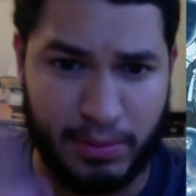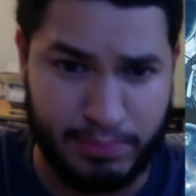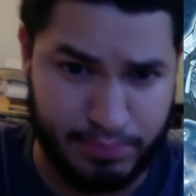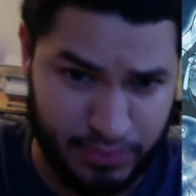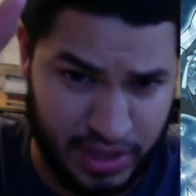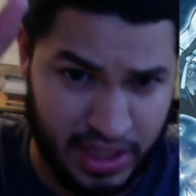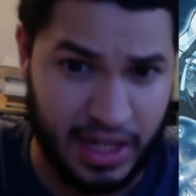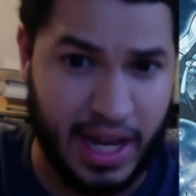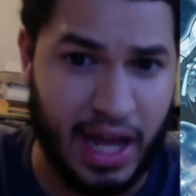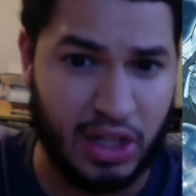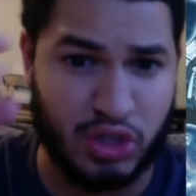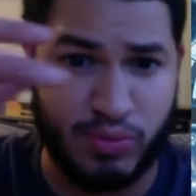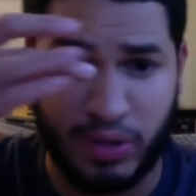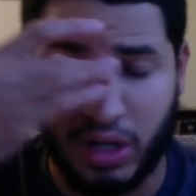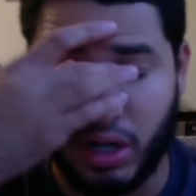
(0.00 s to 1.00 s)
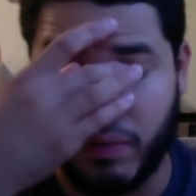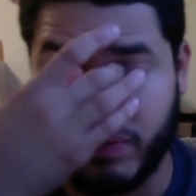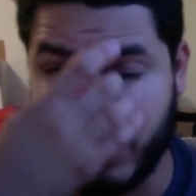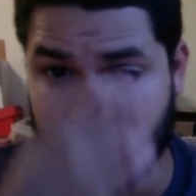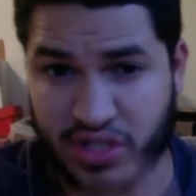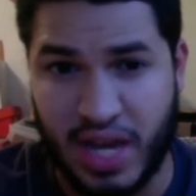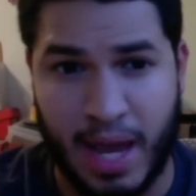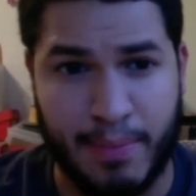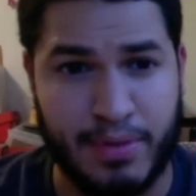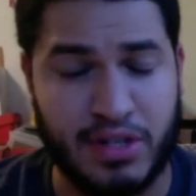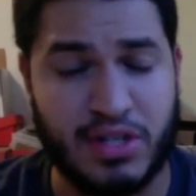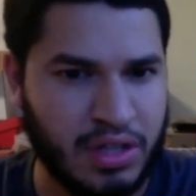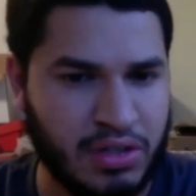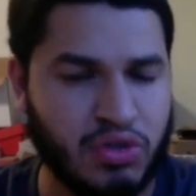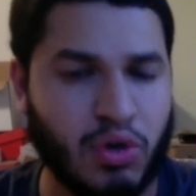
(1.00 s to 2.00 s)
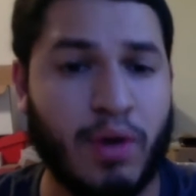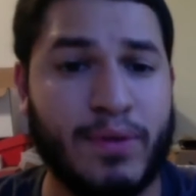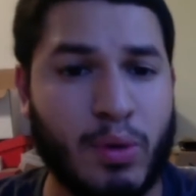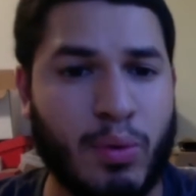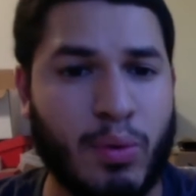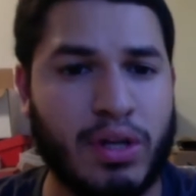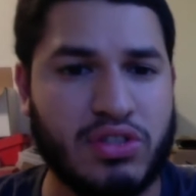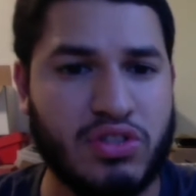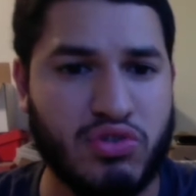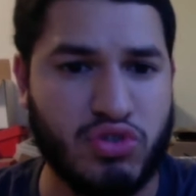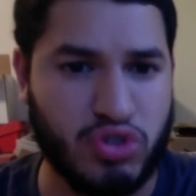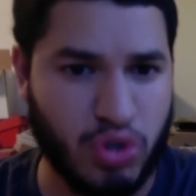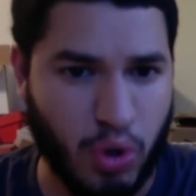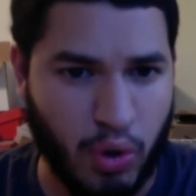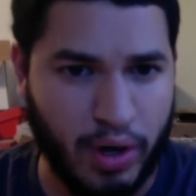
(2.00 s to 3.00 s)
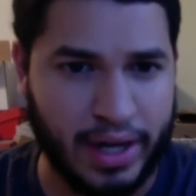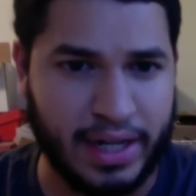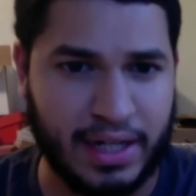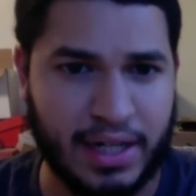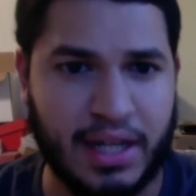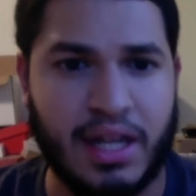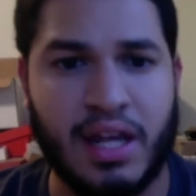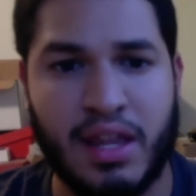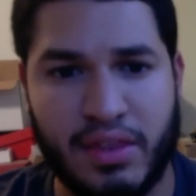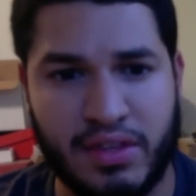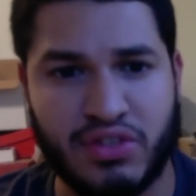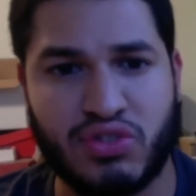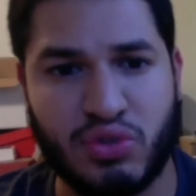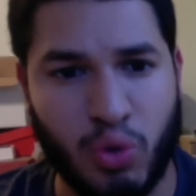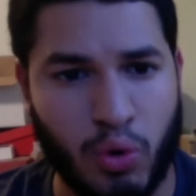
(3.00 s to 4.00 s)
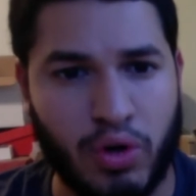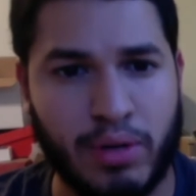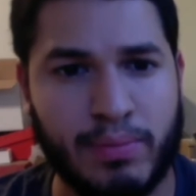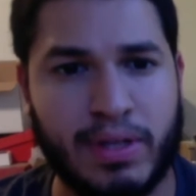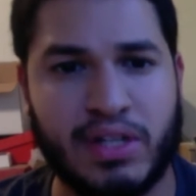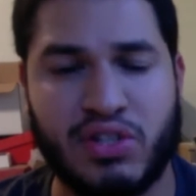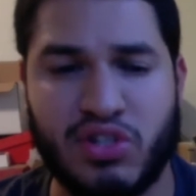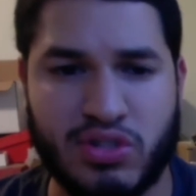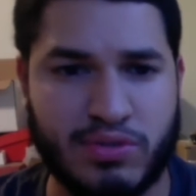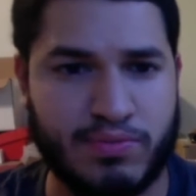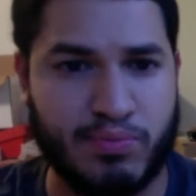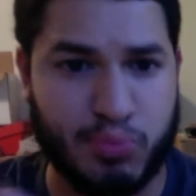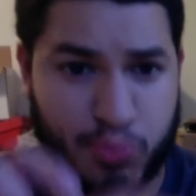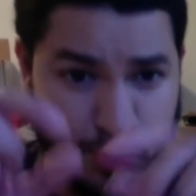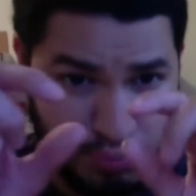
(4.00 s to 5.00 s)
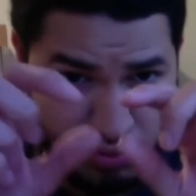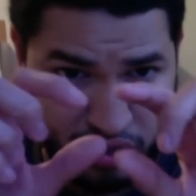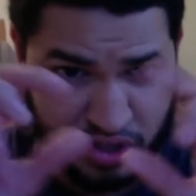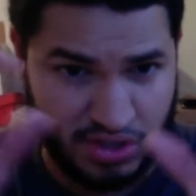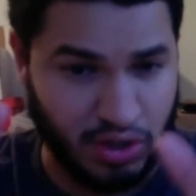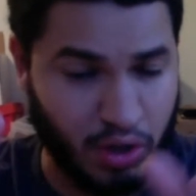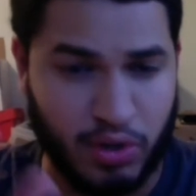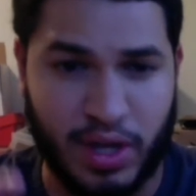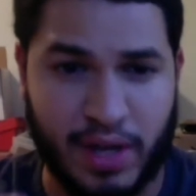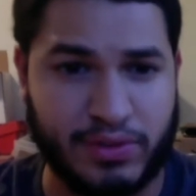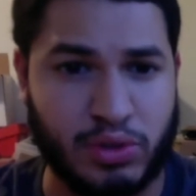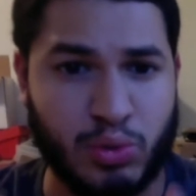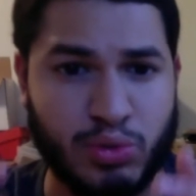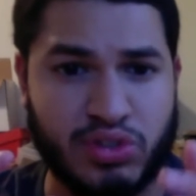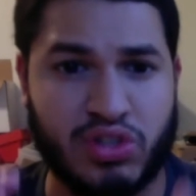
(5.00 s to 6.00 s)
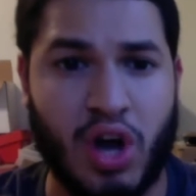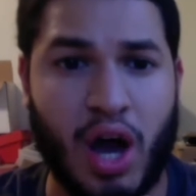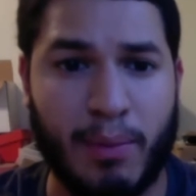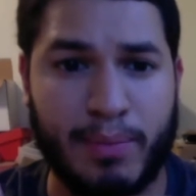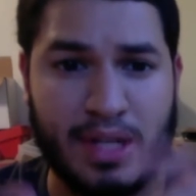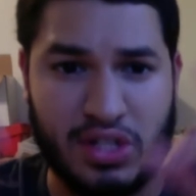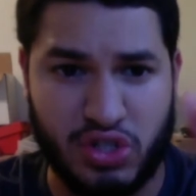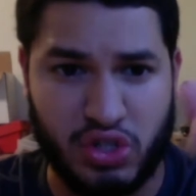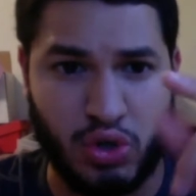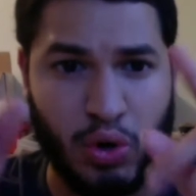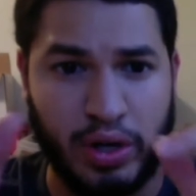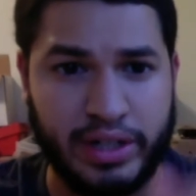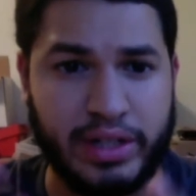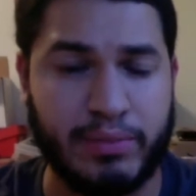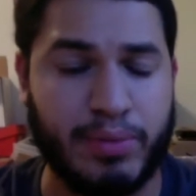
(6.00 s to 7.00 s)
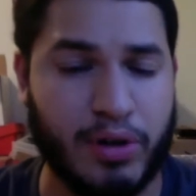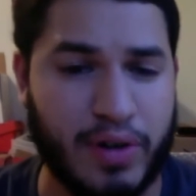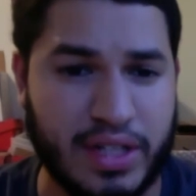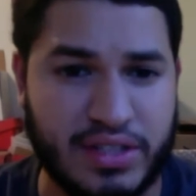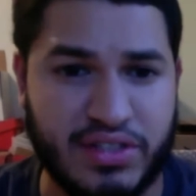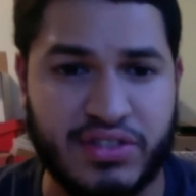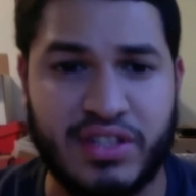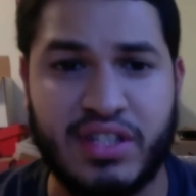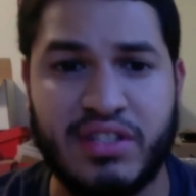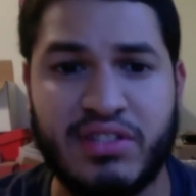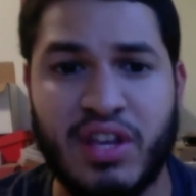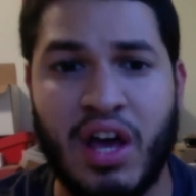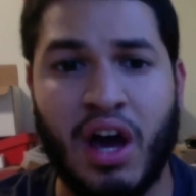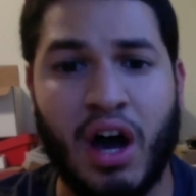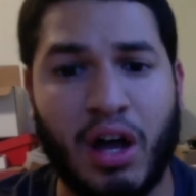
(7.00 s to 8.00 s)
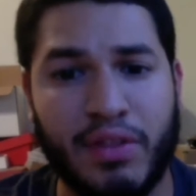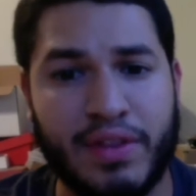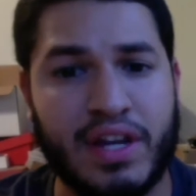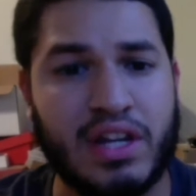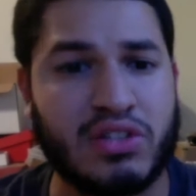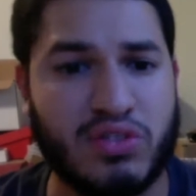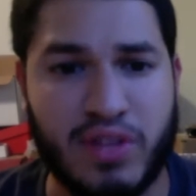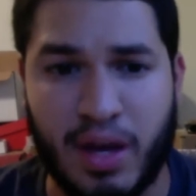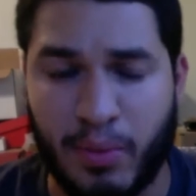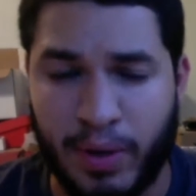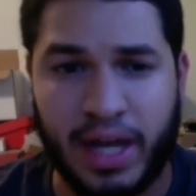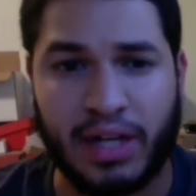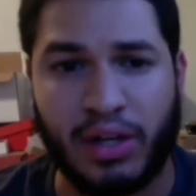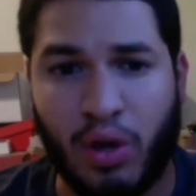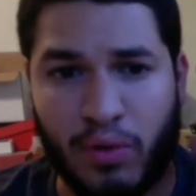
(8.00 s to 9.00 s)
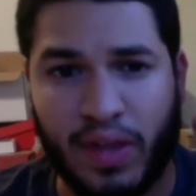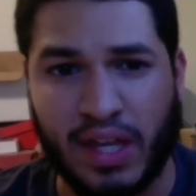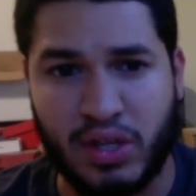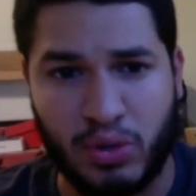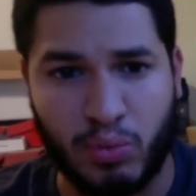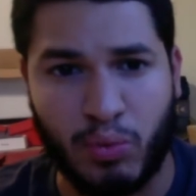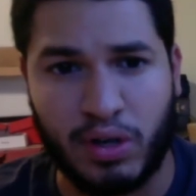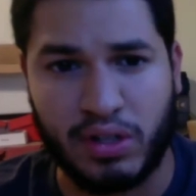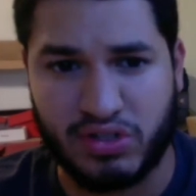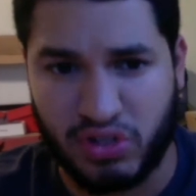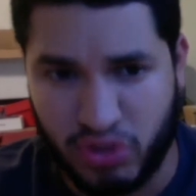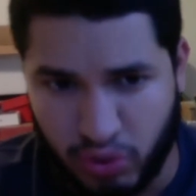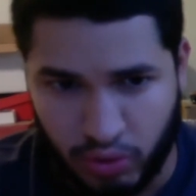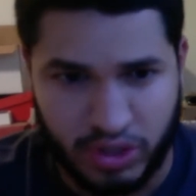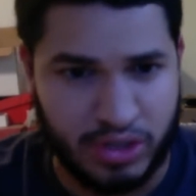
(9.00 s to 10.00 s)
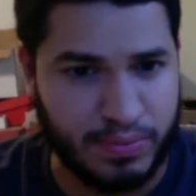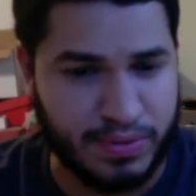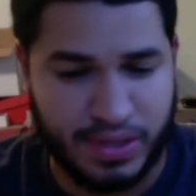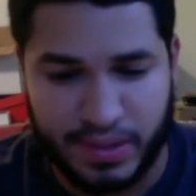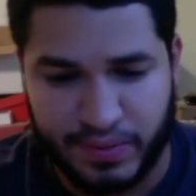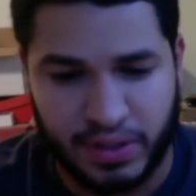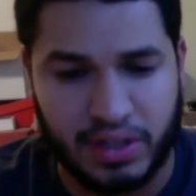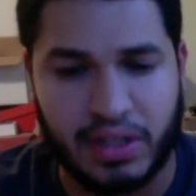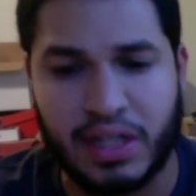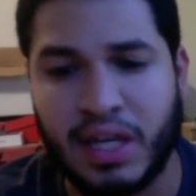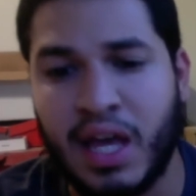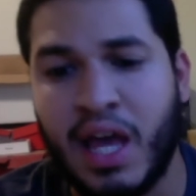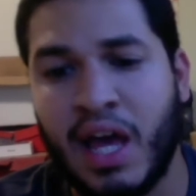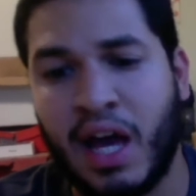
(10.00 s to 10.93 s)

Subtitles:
the announcement of this championship. So if you want to join this tournament, just all you have to do is comment join in parentheses on there, so that way I know that you want to join specifically.